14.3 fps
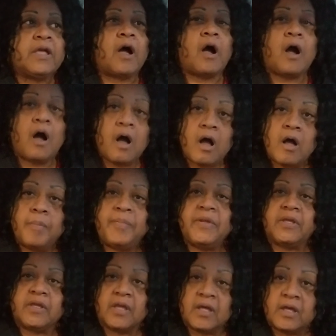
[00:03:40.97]
All
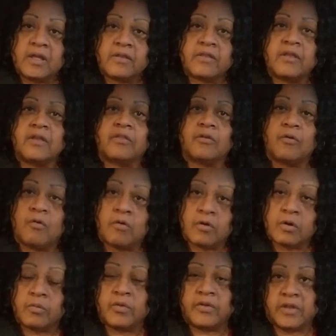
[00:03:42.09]
because his
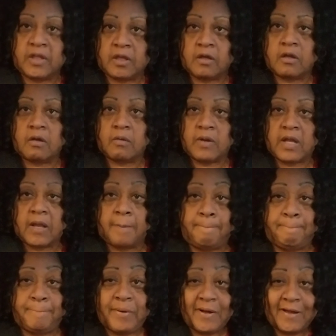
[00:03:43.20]
order was incorrect.
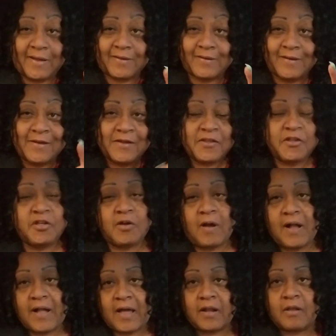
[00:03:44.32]
But, you know,
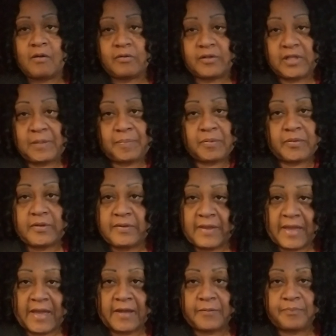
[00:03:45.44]
I got to go deeper than
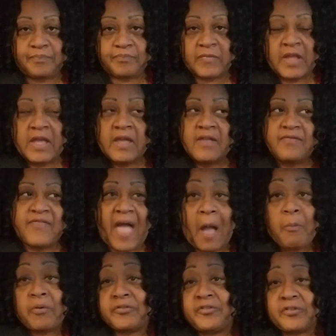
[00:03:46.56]
that. That
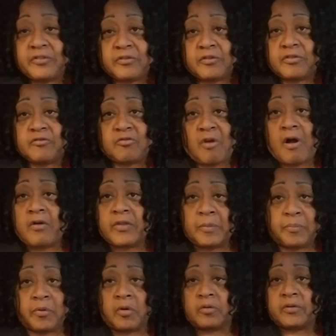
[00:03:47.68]
was just the straw that
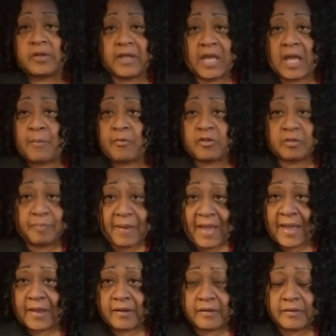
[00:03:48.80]
broke the camel's
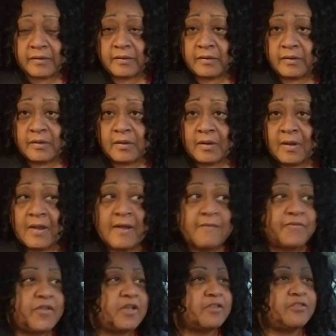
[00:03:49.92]
back.
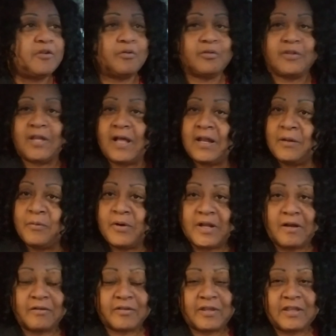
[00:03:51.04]
There's no telling what
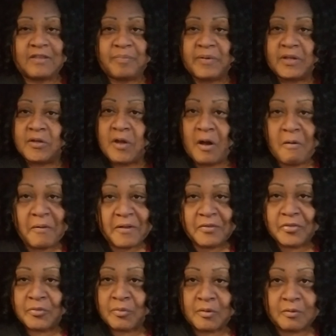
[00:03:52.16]
else he's been going
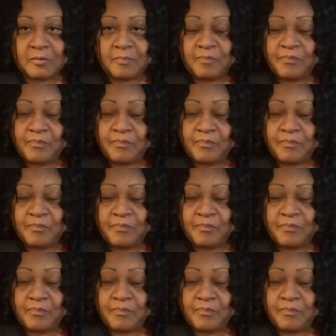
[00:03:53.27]
through.